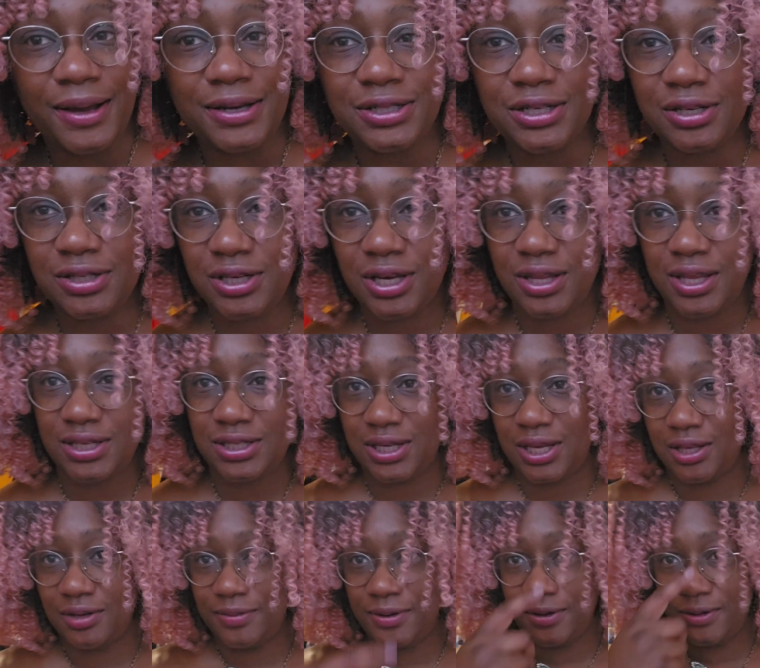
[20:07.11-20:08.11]
I showed y'all that
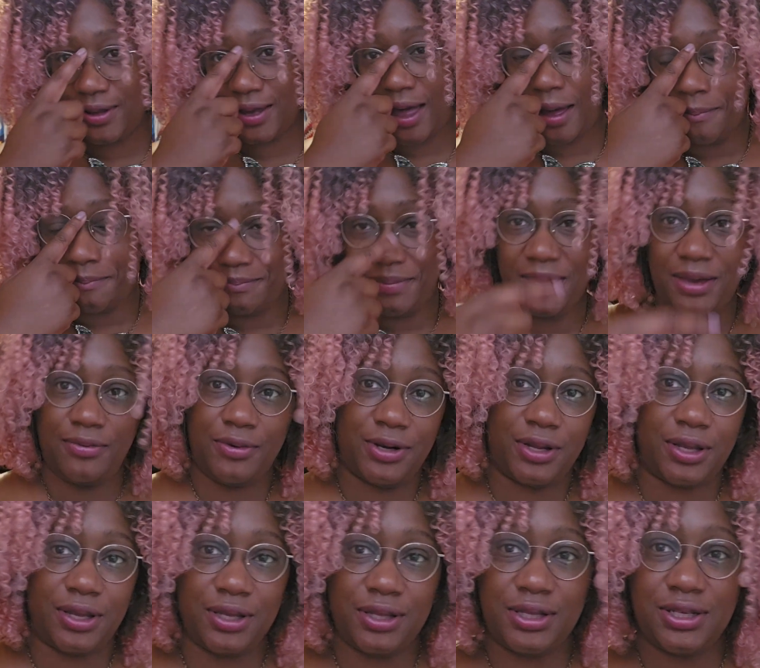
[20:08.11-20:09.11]
Sailor Moon that got beat with
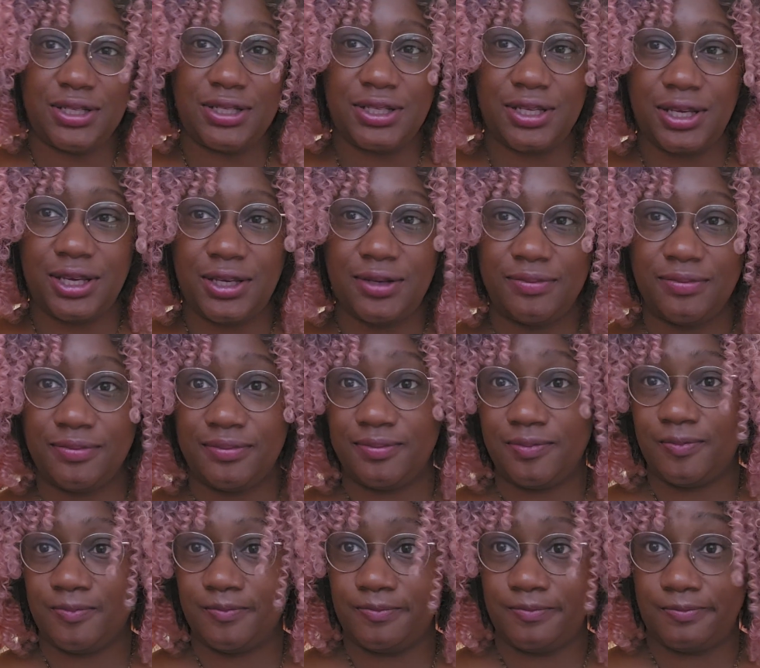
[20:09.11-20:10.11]
an ugly stick?
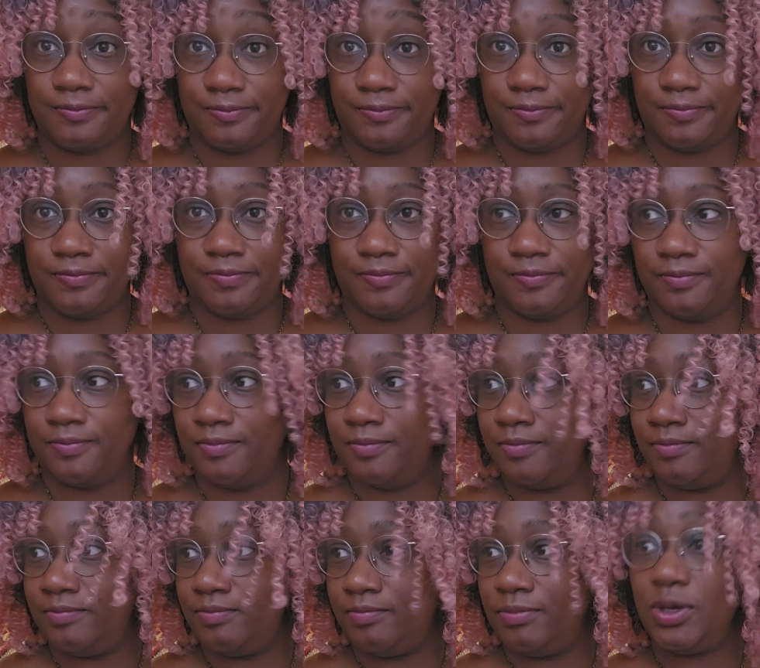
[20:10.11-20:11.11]

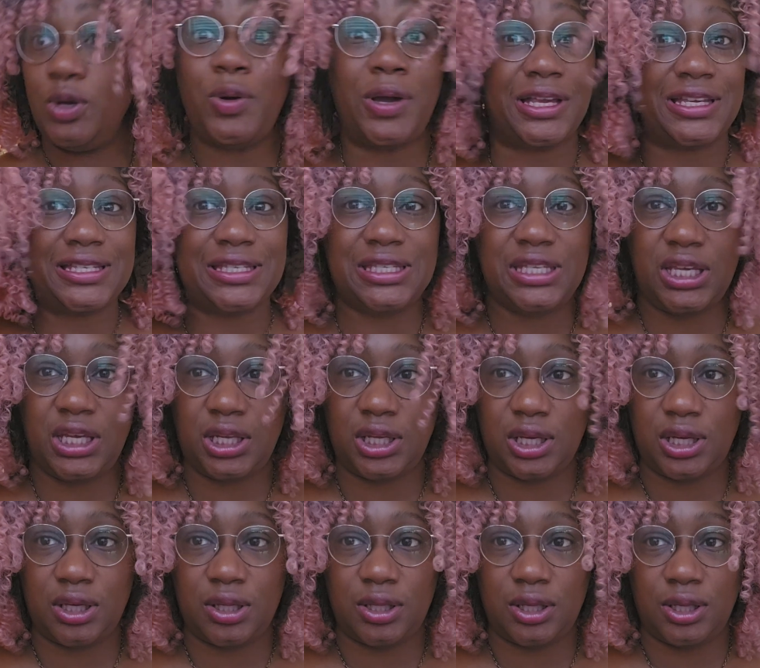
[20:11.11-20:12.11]
You ain't seen
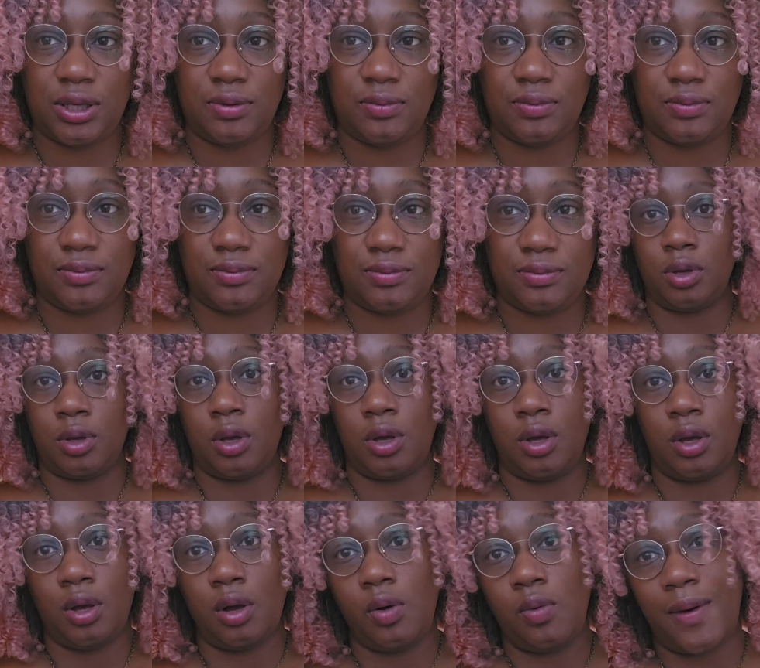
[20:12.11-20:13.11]
ugly.
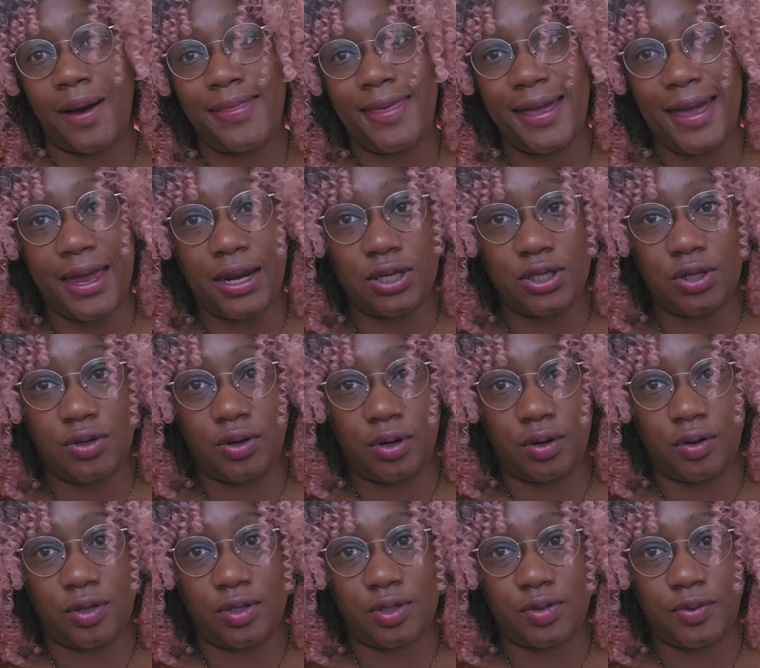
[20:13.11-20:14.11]
Why they gotta do
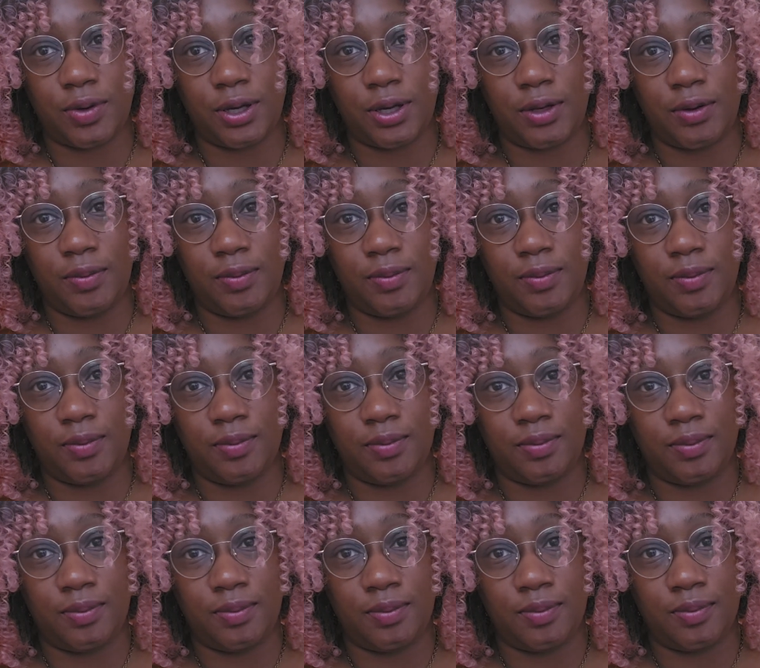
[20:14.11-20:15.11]
her this way?
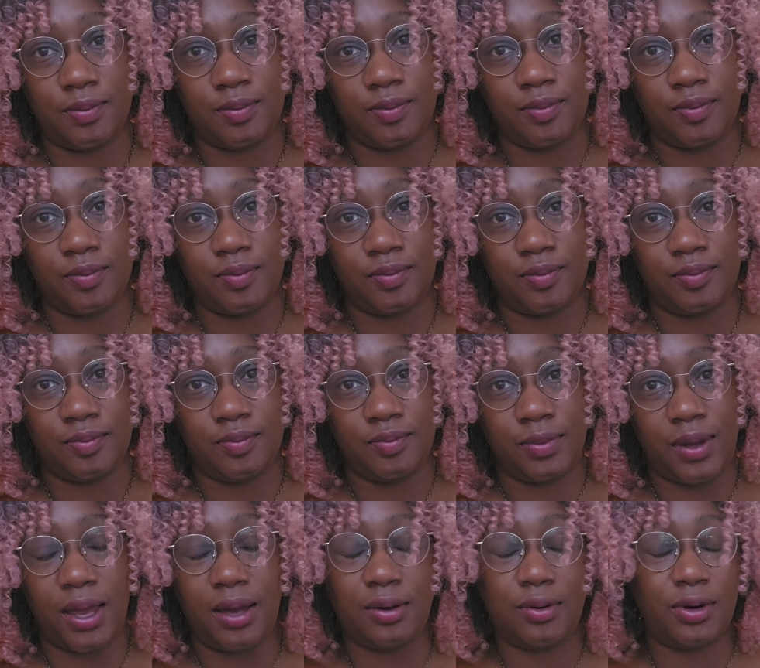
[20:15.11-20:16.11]

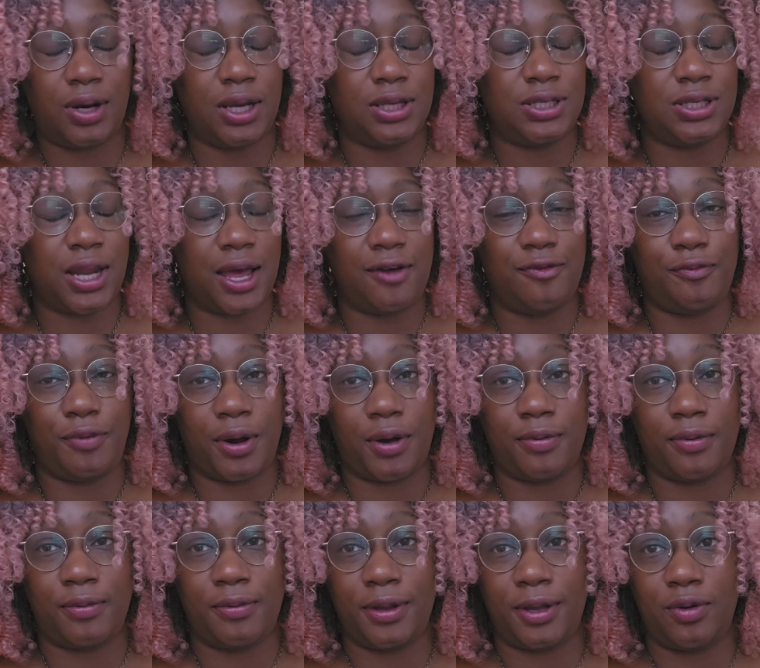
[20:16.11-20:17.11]
Now, granted, I've
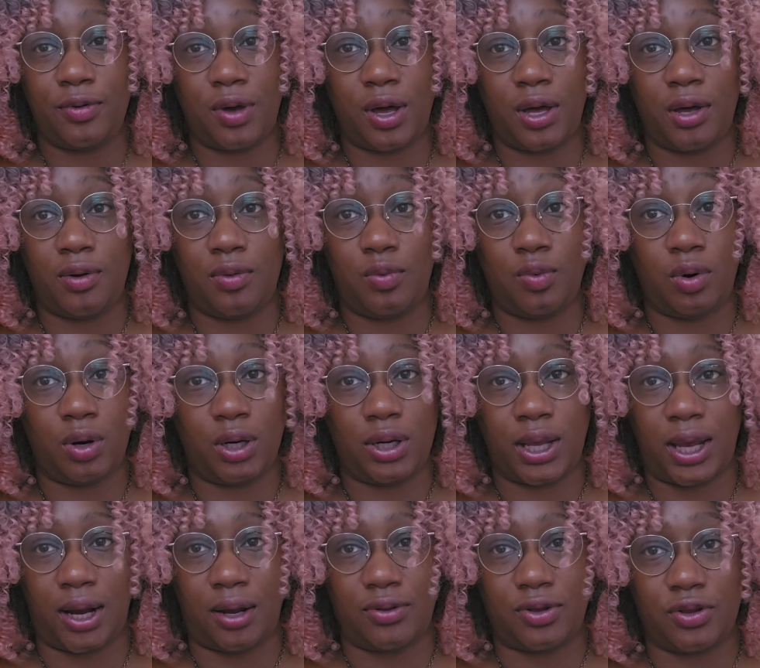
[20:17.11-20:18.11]
probably worn
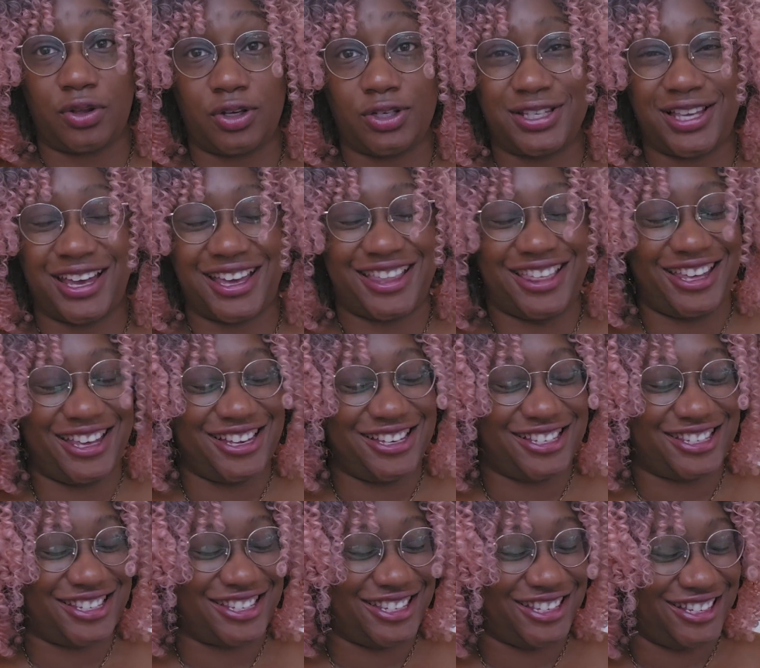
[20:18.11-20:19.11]
hair that looks like
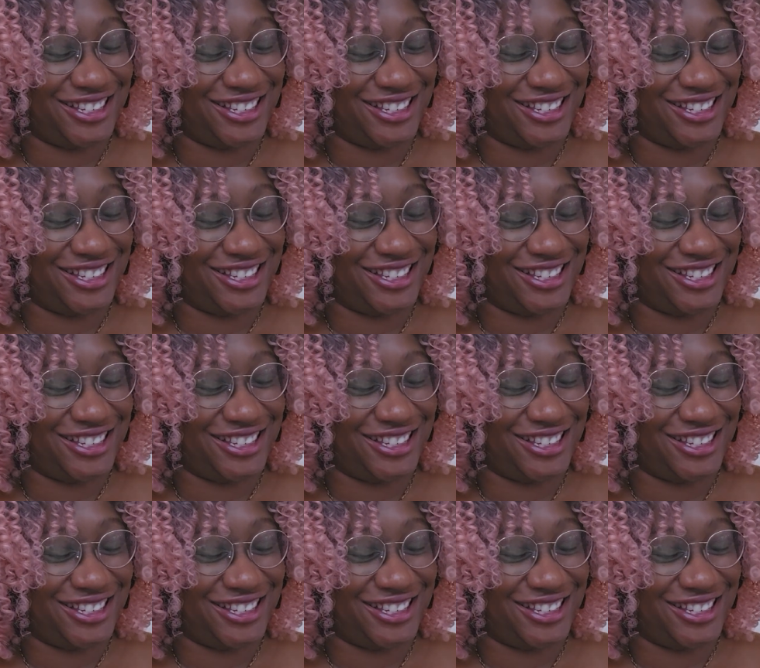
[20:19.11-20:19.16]
this.